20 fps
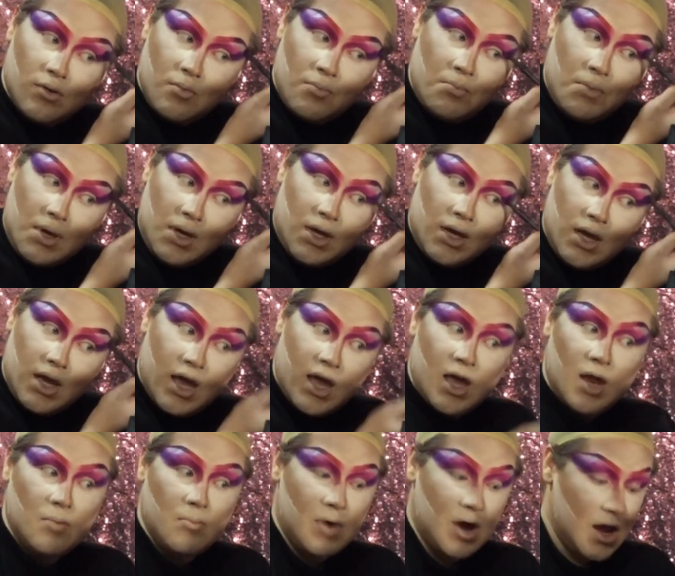Me
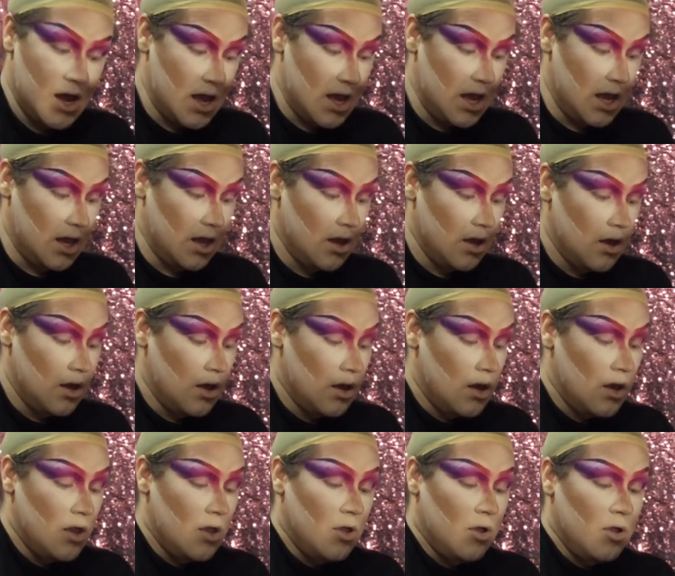and my
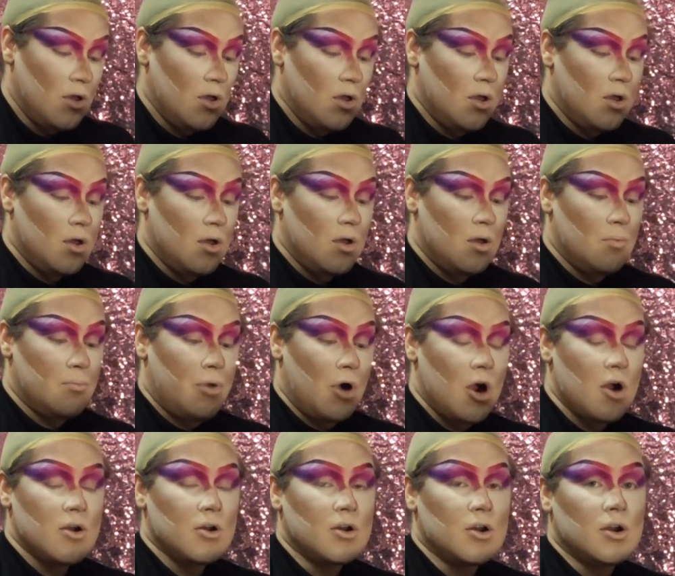
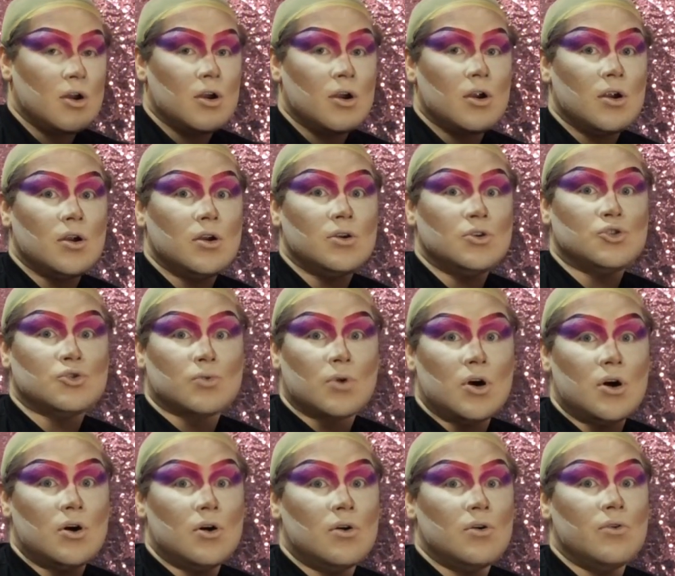partner
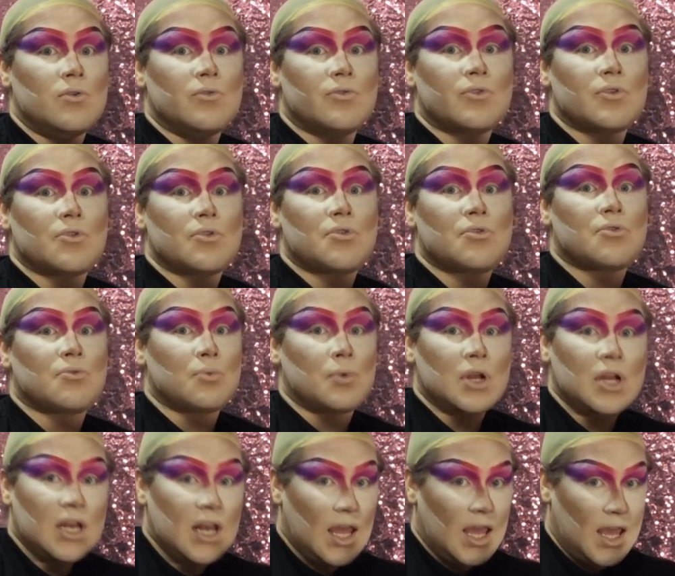drove
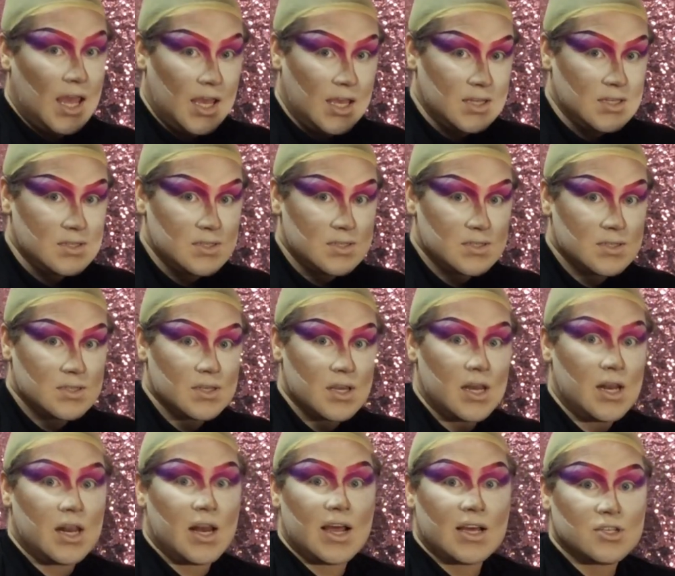3 days
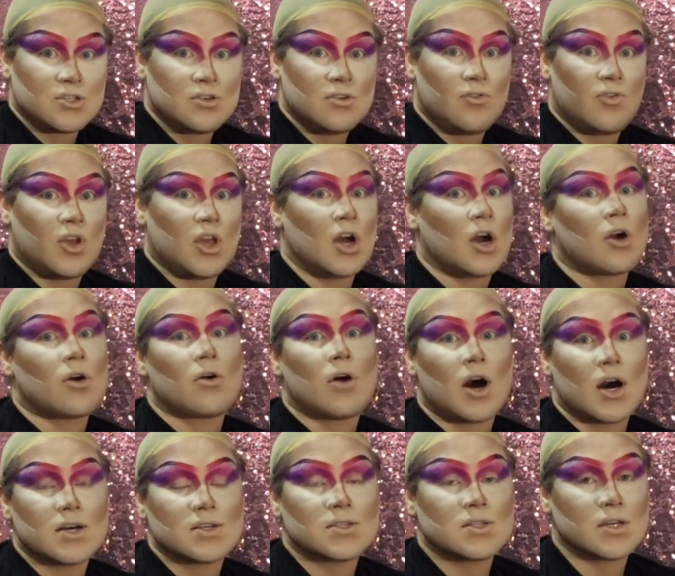in an SUV
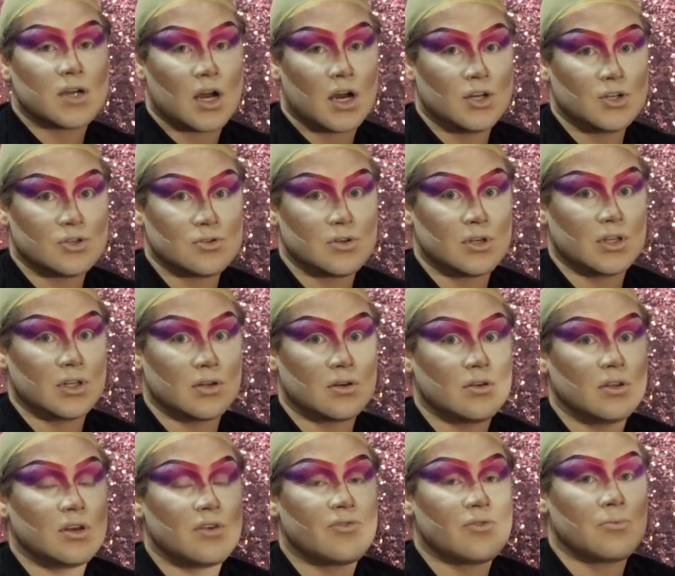across the country,
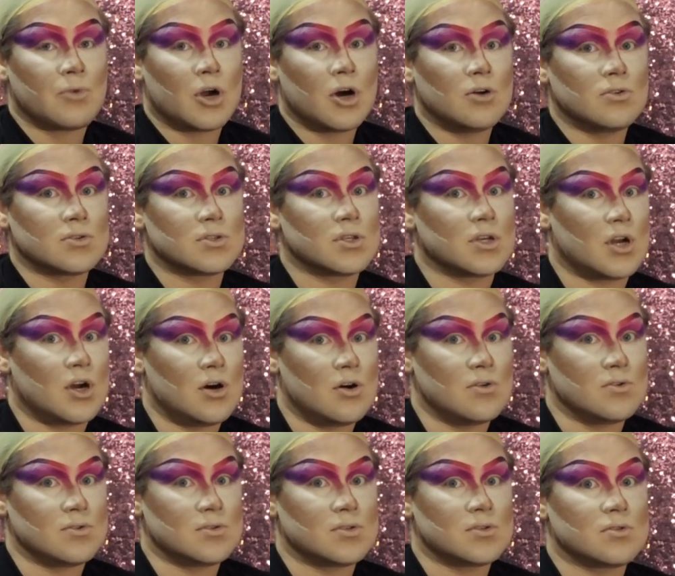literally from coast to
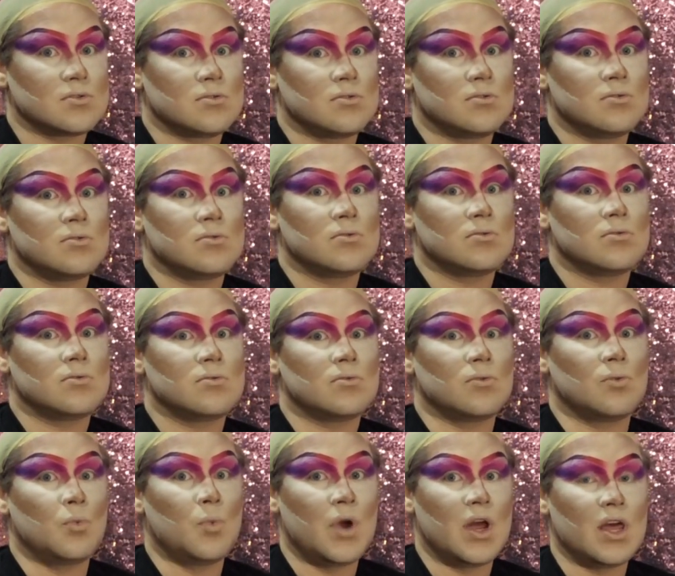coast,
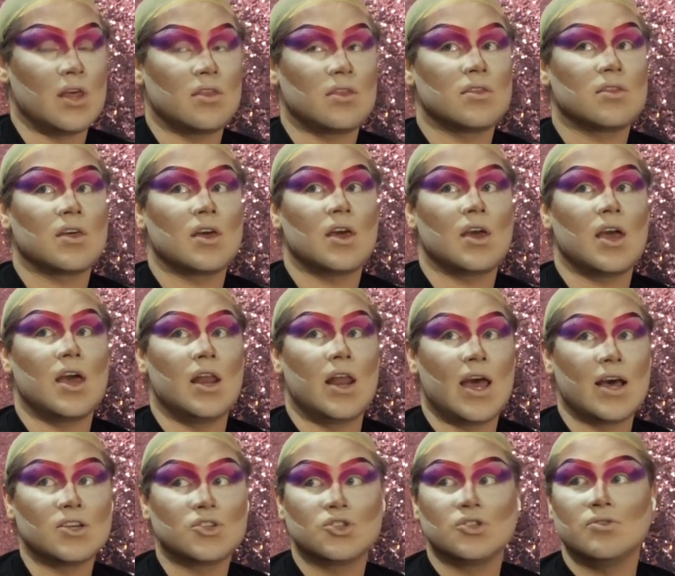with an
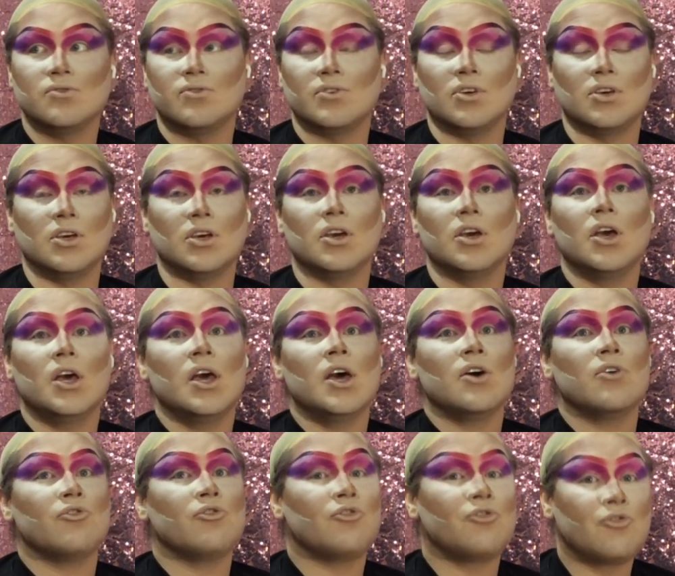SUV
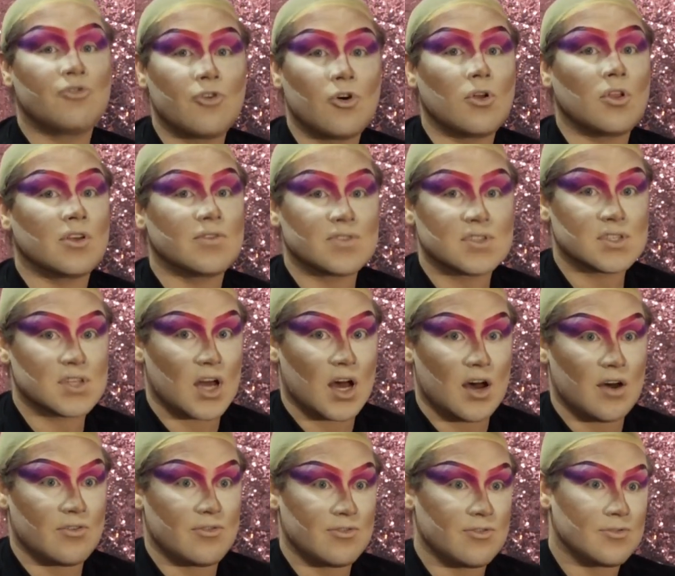full of
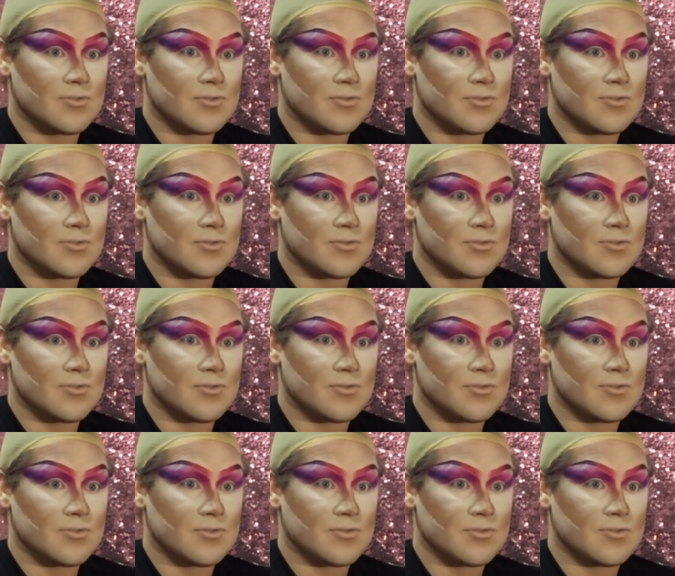stuff.